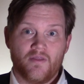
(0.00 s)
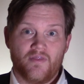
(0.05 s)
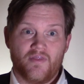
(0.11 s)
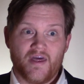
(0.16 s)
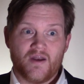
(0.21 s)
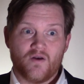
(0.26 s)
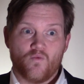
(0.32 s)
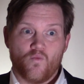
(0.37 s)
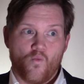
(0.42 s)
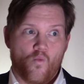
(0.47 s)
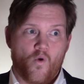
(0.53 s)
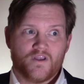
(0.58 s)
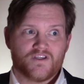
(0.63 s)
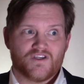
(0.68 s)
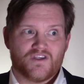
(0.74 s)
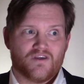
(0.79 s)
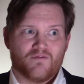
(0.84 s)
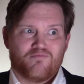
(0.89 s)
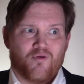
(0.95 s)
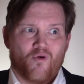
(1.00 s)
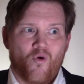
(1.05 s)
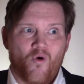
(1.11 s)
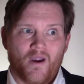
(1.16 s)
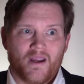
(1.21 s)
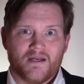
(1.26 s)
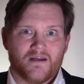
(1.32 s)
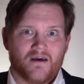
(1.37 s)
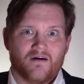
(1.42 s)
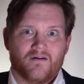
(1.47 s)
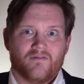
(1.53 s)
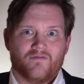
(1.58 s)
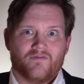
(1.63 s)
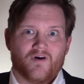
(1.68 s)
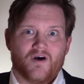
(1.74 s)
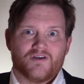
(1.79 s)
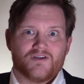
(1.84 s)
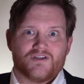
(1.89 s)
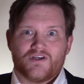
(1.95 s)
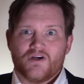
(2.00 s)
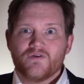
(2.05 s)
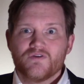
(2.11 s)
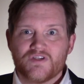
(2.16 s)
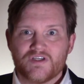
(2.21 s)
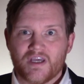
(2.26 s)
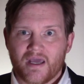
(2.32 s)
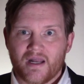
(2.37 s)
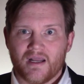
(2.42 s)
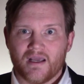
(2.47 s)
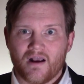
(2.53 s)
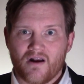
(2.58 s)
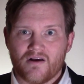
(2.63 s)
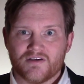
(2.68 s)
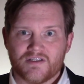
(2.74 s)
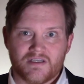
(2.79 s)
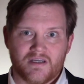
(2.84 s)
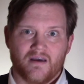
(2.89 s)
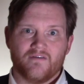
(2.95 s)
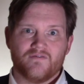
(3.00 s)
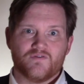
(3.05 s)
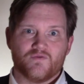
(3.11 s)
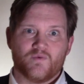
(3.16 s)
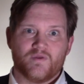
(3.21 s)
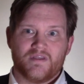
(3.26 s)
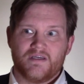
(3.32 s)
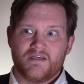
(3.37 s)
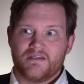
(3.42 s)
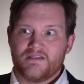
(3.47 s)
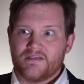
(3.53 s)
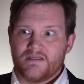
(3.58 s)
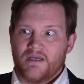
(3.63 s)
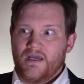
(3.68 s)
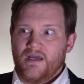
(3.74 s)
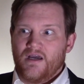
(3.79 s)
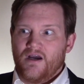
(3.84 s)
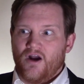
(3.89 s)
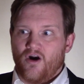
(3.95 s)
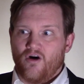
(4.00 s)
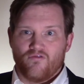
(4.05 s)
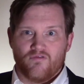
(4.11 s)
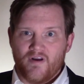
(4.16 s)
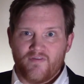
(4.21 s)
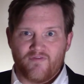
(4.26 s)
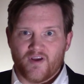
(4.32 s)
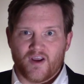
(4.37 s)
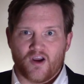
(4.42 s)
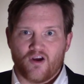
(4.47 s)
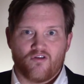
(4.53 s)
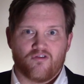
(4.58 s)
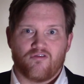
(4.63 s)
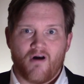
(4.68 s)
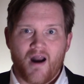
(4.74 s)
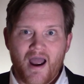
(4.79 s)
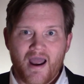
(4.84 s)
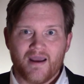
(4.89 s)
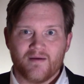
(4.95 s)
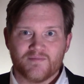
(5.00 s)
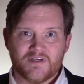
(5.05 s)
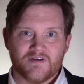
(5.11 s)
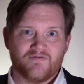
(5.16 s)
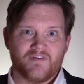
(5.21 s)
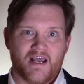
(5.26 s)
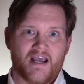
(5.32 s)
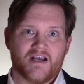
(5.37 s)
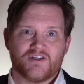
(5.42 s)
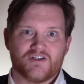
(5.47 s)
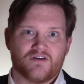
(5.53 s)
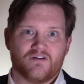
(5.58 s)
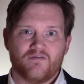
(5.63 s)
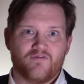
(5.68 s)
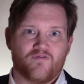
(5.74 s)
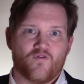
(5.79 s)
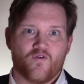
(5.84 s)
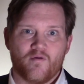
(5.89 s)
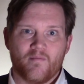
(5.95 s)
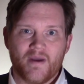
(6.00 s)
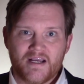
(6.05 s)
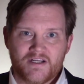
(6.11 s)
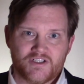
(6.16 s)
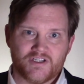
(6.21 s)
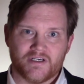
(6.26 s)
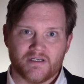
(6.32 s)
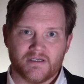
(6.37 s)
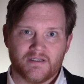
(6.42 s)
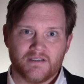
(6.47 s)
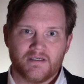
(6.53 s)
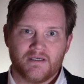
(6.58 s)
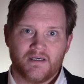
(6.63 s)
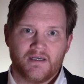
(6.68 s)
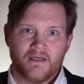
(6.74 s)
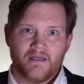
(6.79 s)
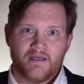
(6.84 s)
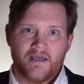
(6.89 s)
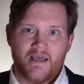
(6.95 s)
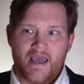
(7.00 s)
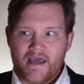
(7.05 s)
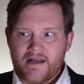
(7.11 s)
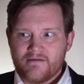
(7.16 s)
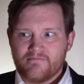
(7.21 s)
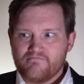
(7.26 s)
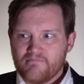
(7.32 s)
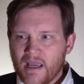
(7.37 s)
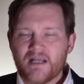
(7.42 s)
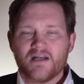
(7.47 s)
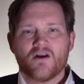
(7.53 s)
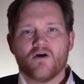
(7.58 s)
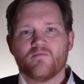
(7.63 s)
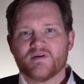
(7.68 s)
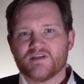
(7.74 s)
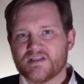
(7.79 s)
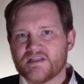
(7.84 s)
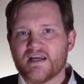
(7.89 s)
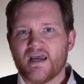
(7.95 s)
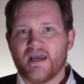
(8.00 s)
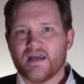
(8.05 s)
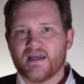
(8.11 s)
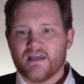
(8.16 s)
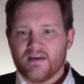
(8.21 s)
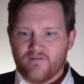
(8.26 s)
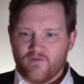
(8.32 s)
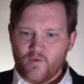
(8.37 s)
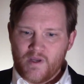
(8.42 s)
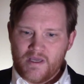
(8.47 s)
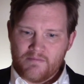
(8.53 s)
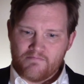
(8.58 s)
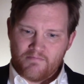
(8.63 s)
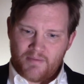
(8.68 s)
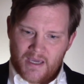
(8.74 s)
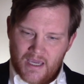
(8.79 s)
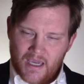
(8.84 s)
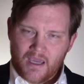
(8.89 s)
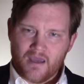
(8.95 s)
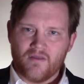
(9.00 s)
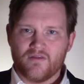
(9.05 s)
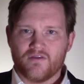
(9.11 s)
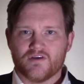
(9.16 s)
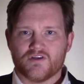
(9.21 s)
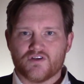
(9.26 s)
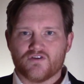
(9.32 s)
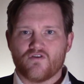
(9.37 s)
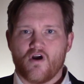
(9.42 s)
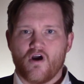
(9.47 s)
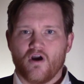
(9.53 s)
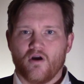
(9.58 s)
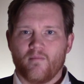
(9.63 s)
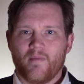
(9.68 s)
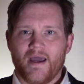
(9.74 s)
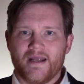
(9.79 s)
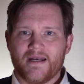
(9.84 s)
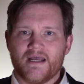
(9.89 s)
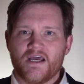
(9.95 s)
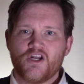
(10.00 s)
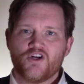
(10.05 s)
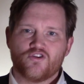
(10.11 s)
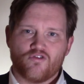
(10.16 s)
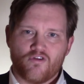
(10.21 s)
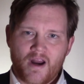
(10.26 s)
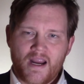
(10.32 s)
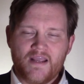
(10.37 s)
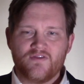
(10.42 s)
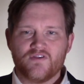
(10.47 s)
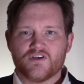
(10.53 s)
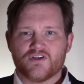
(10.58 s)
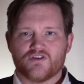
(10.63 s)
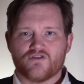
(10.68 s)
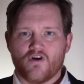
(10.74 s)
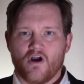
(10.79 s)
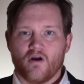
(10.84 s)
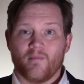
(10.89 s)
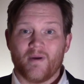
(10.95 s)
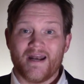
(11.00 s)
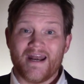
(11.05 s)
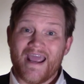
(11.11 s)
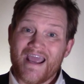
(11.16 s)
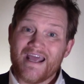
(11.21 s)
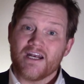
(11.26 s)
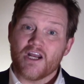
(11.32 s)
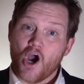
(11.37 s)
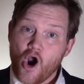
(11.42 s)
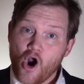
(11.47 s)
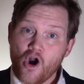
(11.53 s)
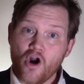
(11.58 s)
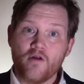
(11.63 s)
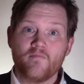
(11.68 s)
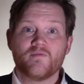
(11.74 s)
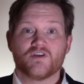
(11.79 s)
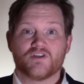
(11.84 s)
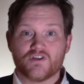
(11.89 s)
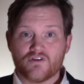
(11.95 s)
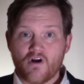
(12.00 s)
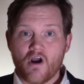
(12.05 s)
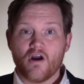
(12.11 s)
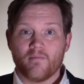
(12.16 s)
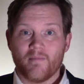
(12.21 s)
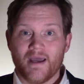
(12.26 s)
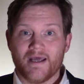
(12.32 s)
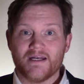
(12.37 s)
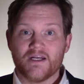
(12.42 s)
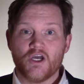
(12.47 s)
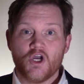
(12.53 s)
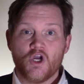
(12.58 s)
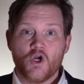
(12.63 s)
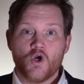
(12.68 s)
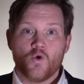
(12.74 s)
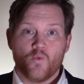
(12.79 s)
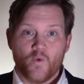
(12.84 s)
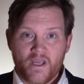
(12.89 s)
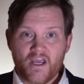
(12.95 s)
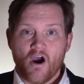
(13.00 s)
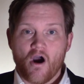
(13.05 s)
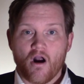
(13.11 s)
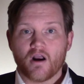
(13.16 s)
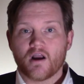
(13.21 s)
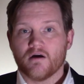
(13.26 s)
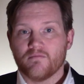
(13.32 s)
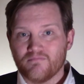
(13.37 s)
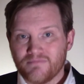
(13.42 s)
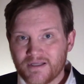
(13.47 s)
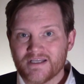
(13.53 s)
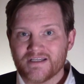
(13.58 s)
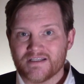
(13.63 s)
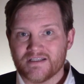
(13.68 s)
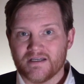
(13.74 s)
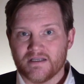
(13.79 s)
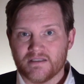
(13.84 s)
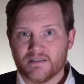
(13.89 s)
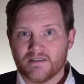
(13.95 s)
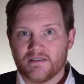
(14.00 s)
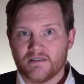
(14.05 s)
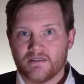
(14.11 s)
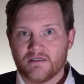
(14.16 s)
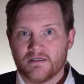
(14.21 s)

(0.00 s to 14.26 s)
then what's the point of associating ourselves with these horrific crimes of national formation? And make no mistake, if we pick the strongmen, train the strongmen, and arm the strongmen, we are complicit.